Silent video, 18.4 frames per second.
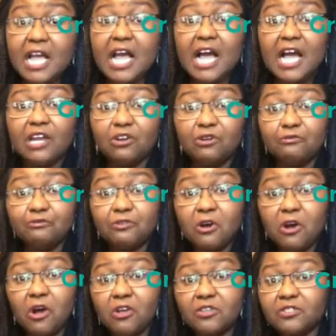And of
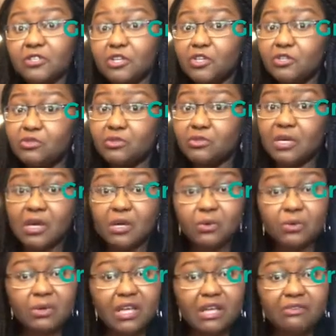course, you can
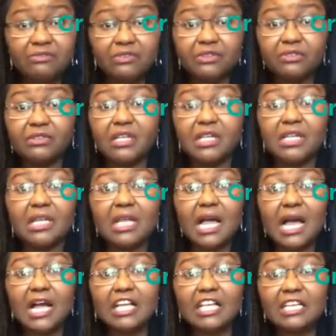cook everything
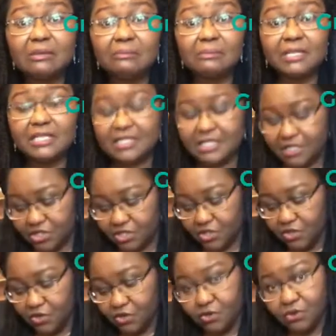and keep it in
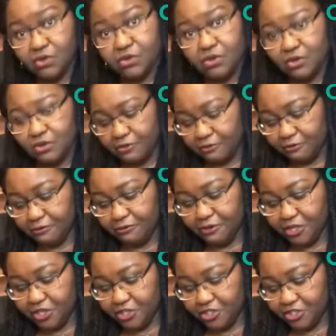your
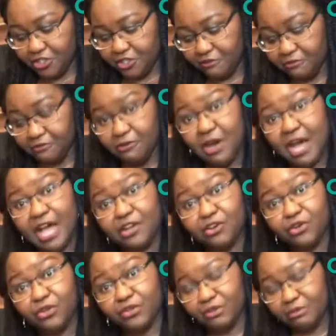fridge for
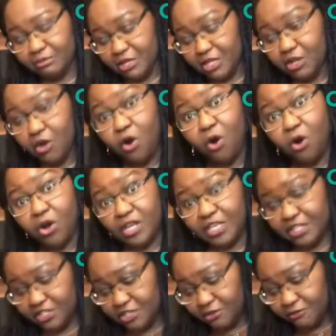another meal or
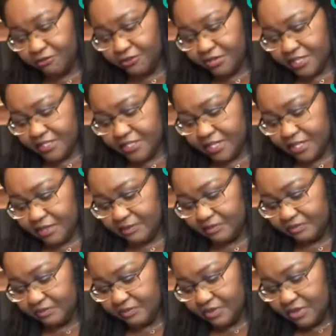in your freezer.
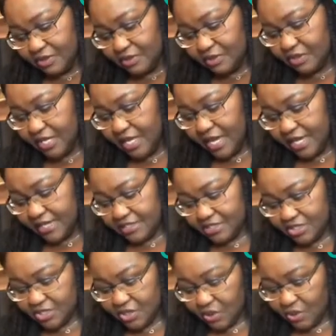Okay,
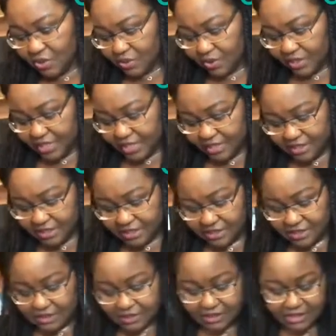so let's
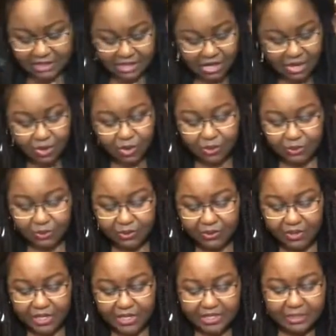open
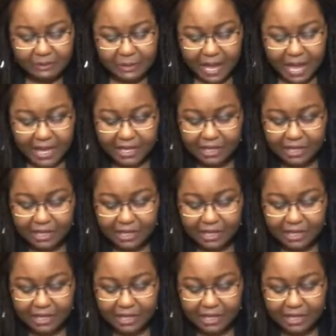this pack.